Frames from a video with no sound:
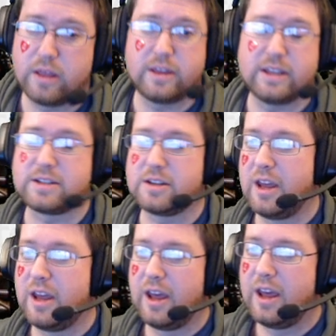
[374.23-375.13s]

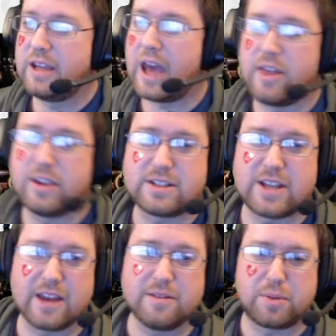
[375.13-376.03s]
This
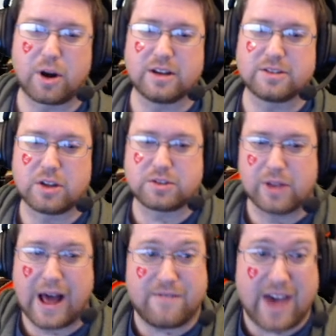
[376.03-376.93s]
second part is also a
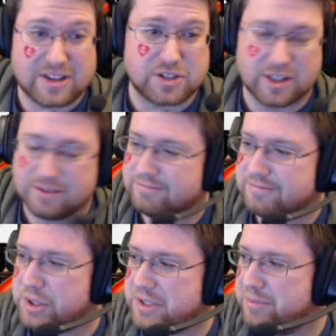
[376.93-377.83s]
lot faster.
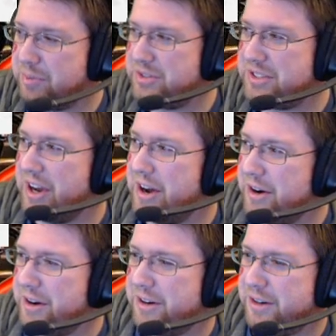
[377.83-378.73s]

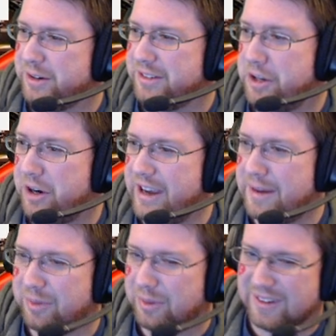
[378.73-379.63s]
So hurry
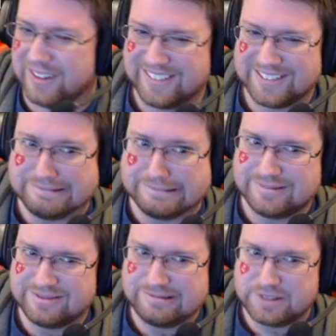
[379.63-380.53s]
up.
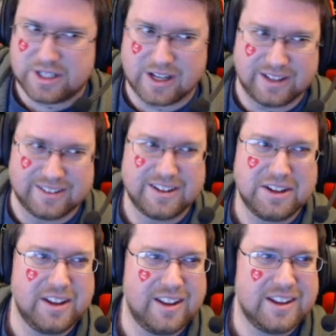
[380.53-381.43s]
It's done.
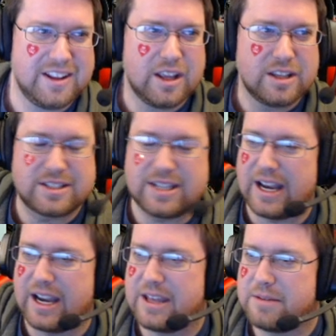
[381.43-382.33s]

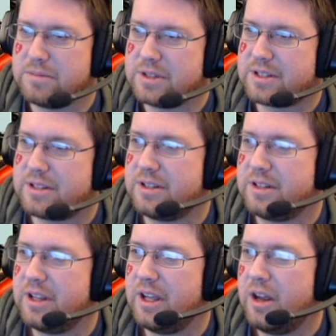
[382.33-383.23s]
Synonyms.
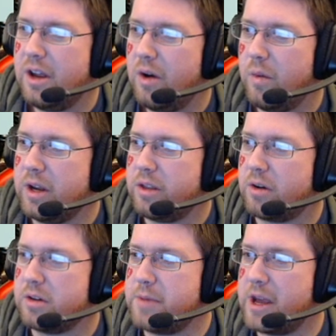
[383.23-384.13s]
When you
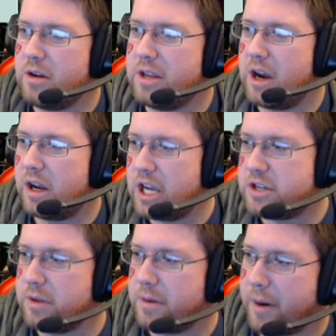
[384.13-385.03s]
throw a tomato in the air and catch
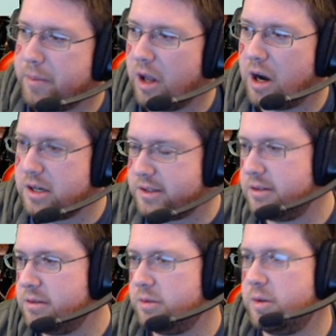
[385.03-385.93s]
it with your purple heart.
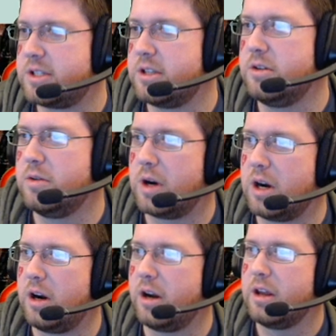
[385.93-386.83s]
What's the new
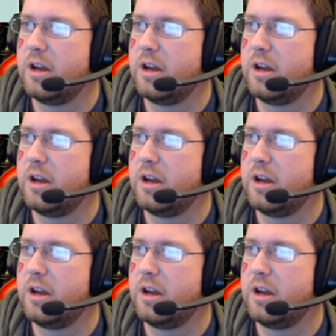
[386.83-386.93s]
word?